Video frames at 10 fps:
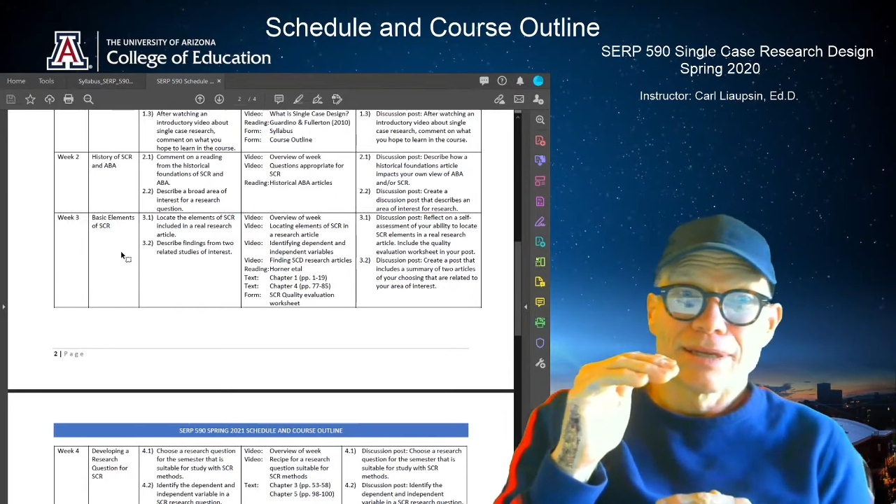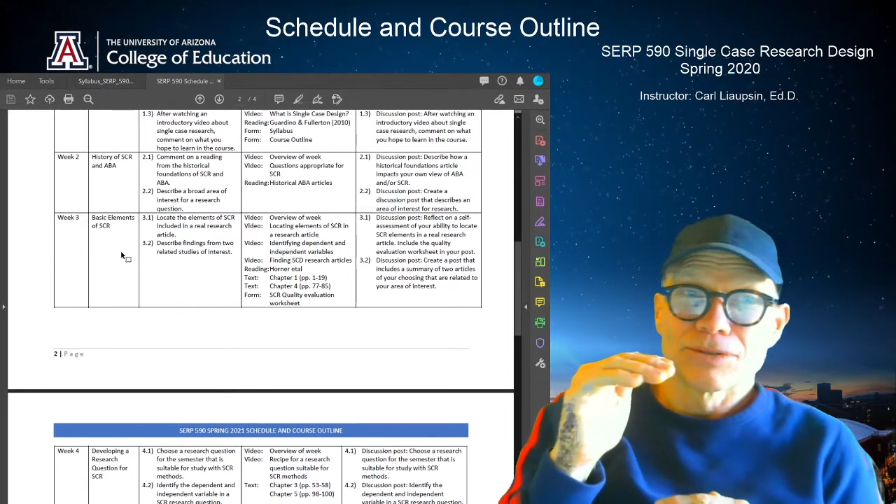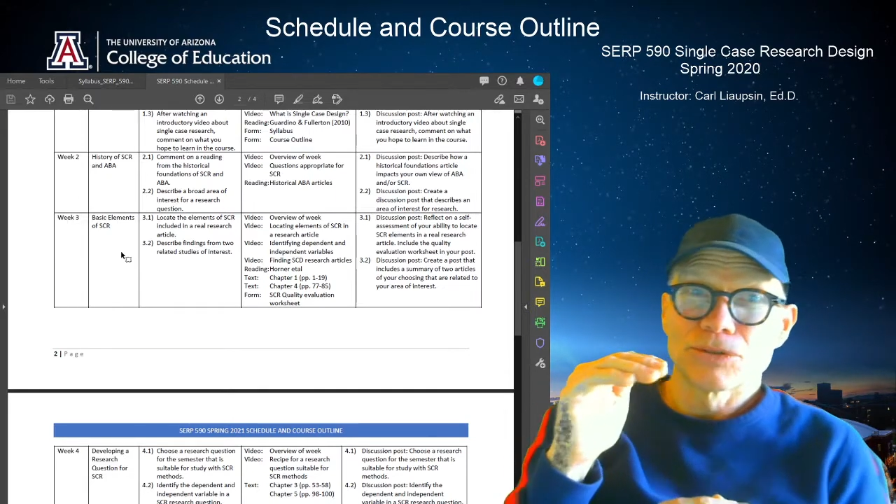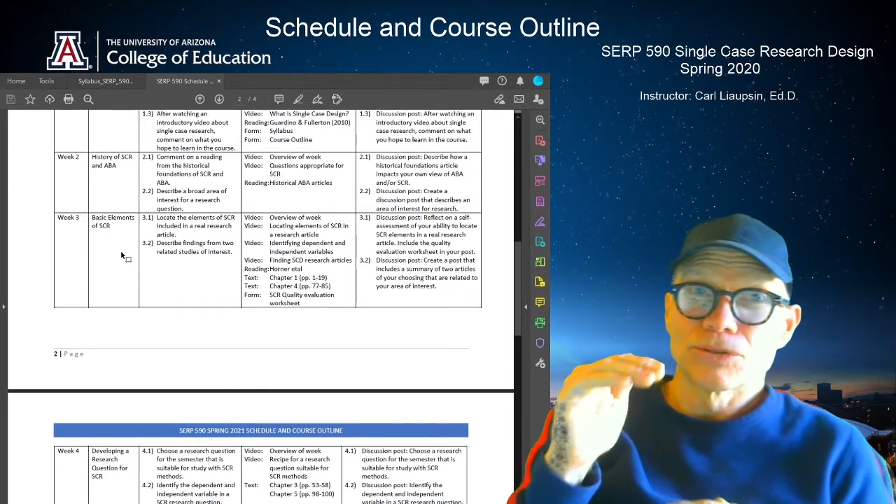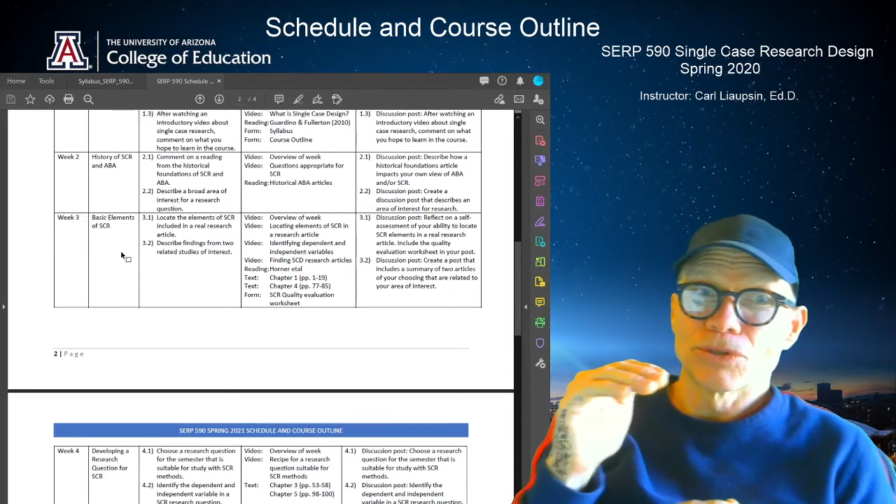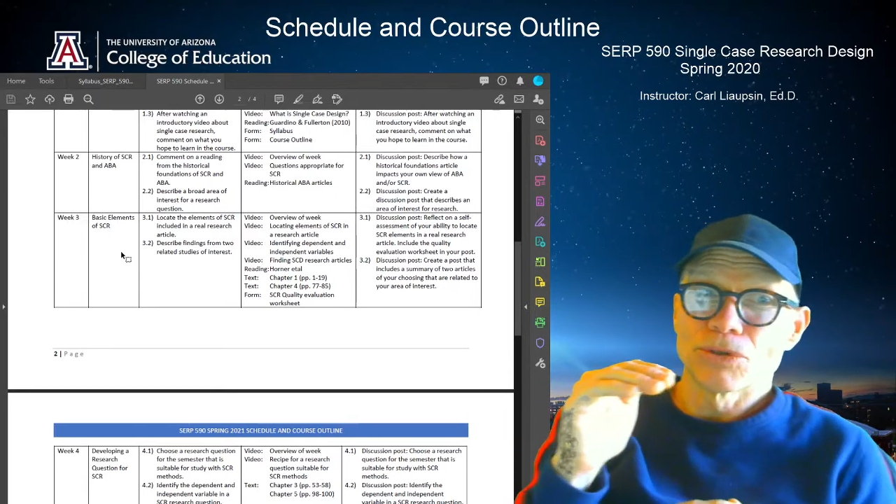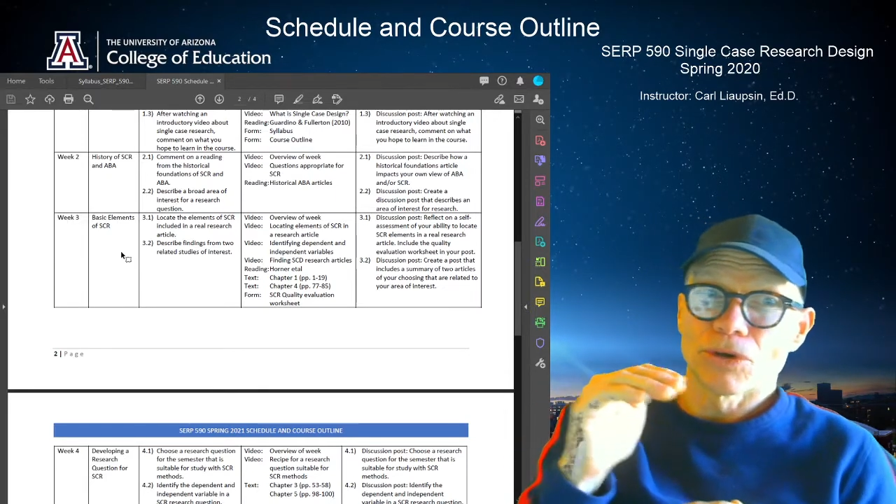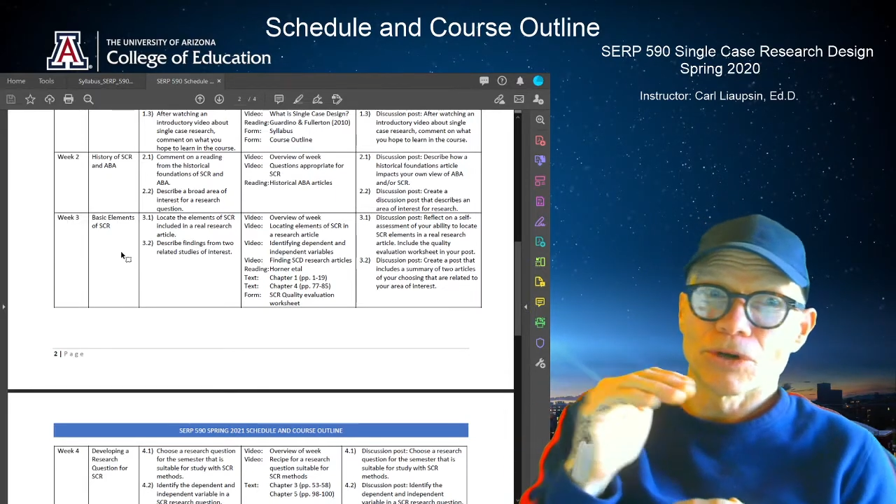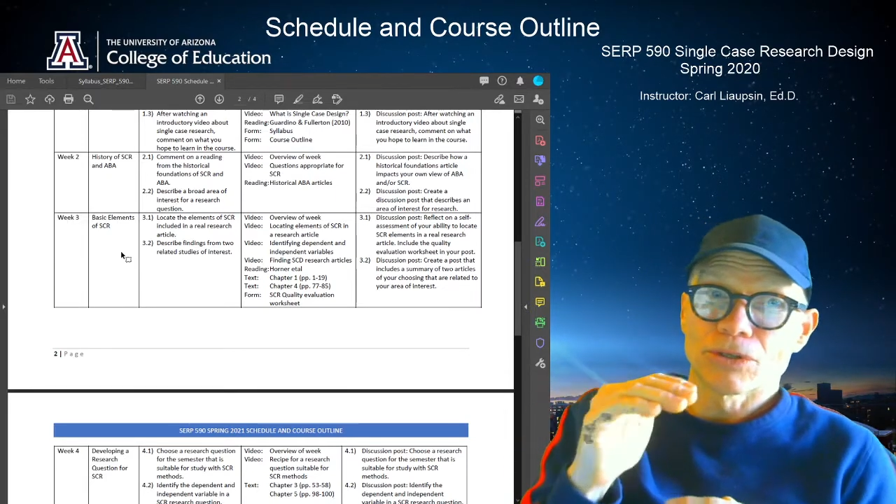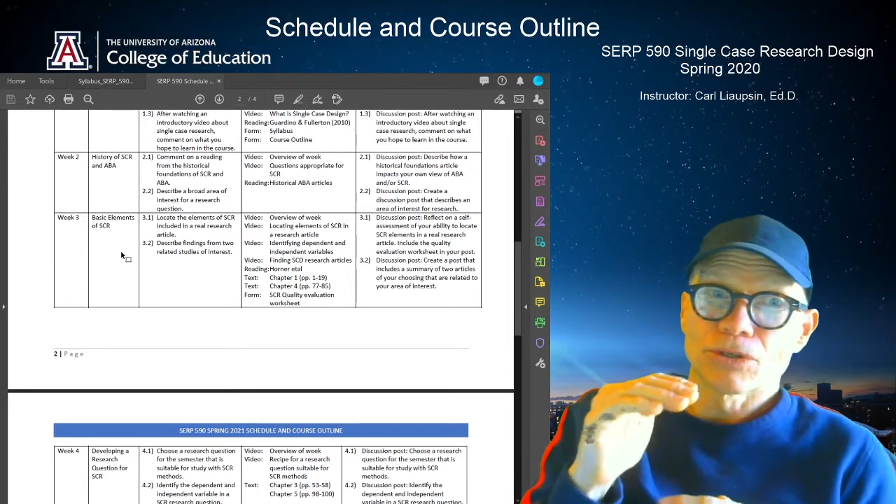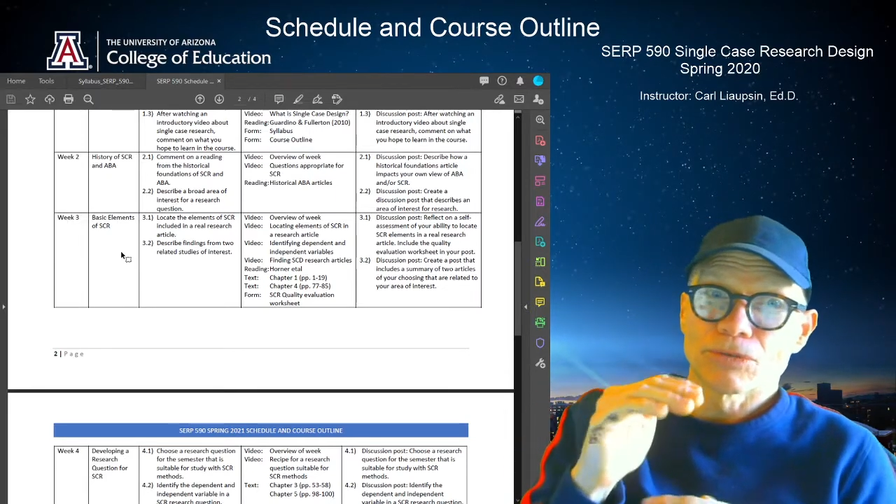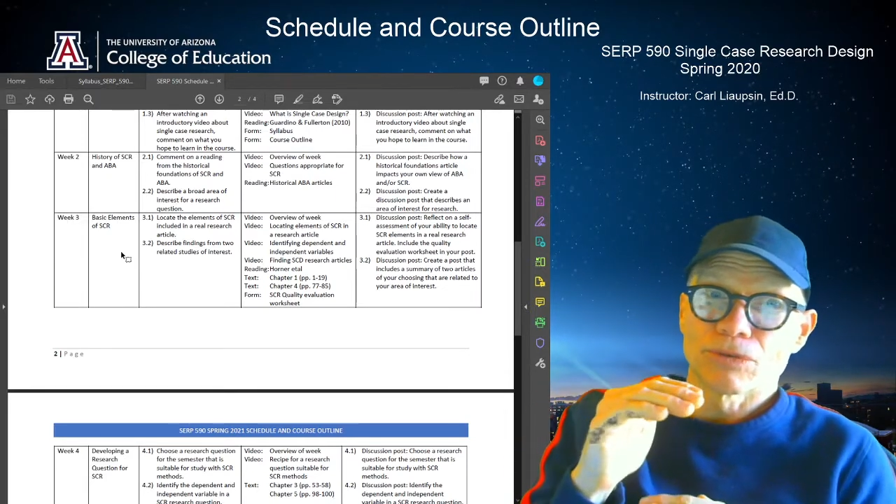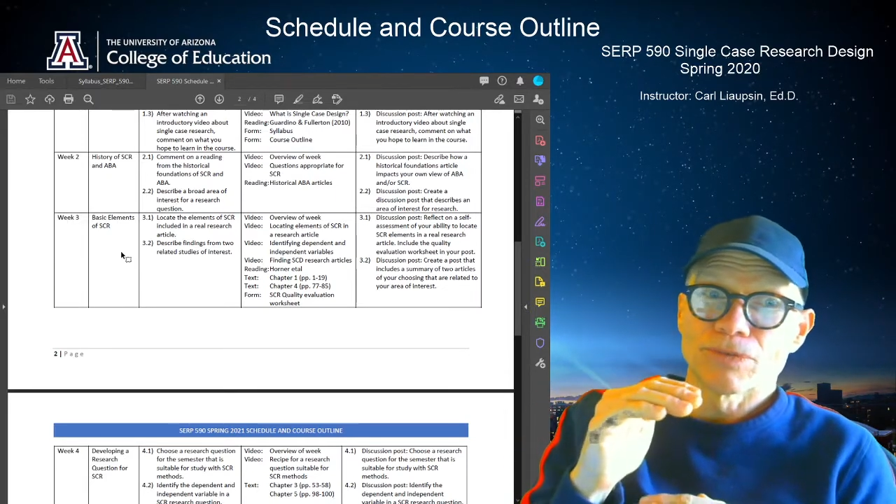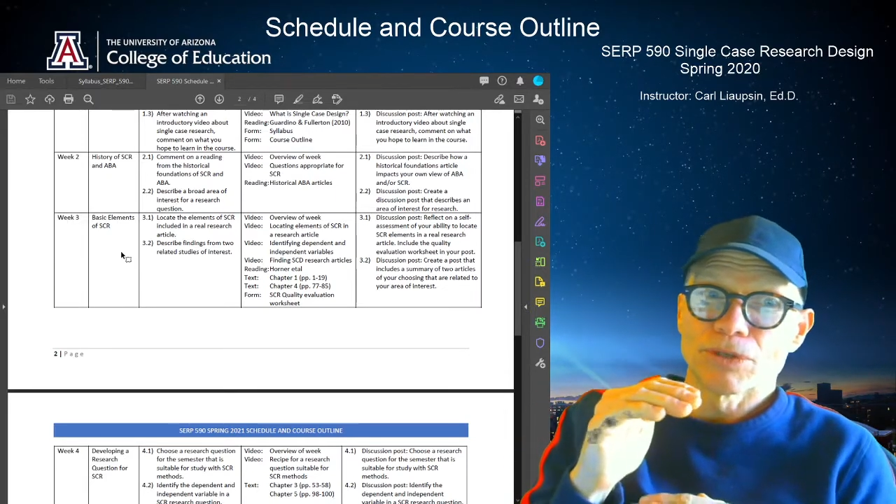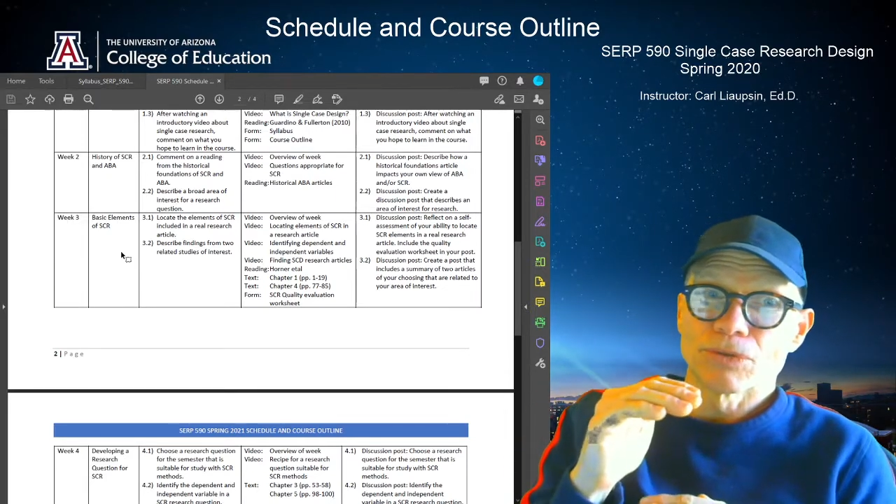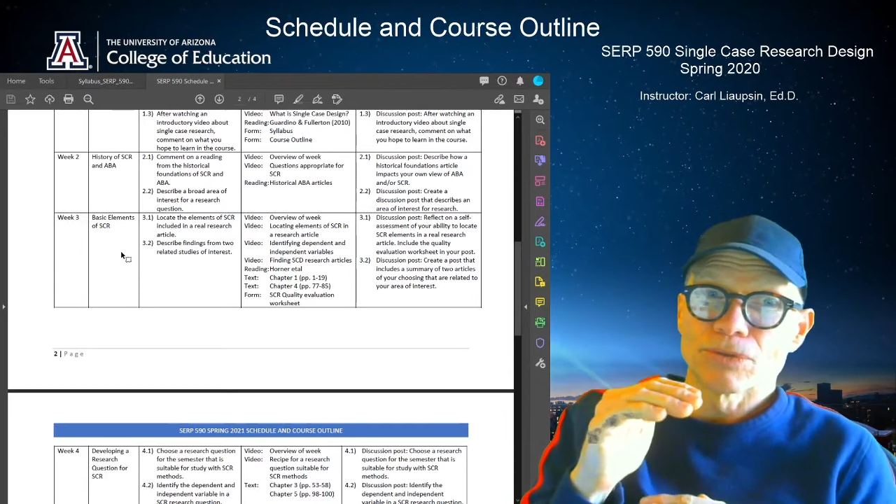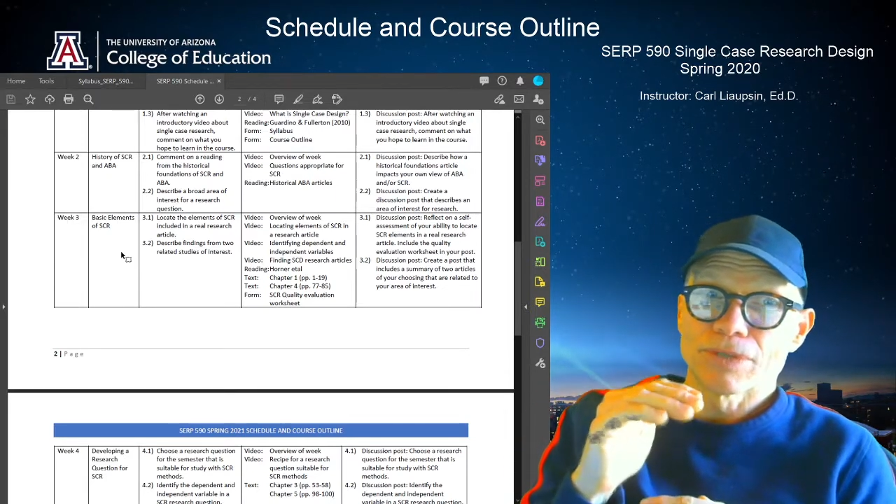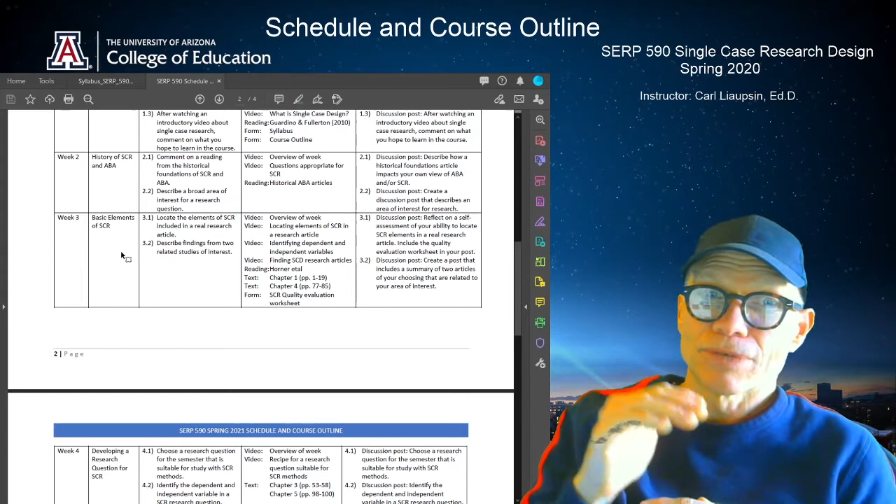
to do your article reviews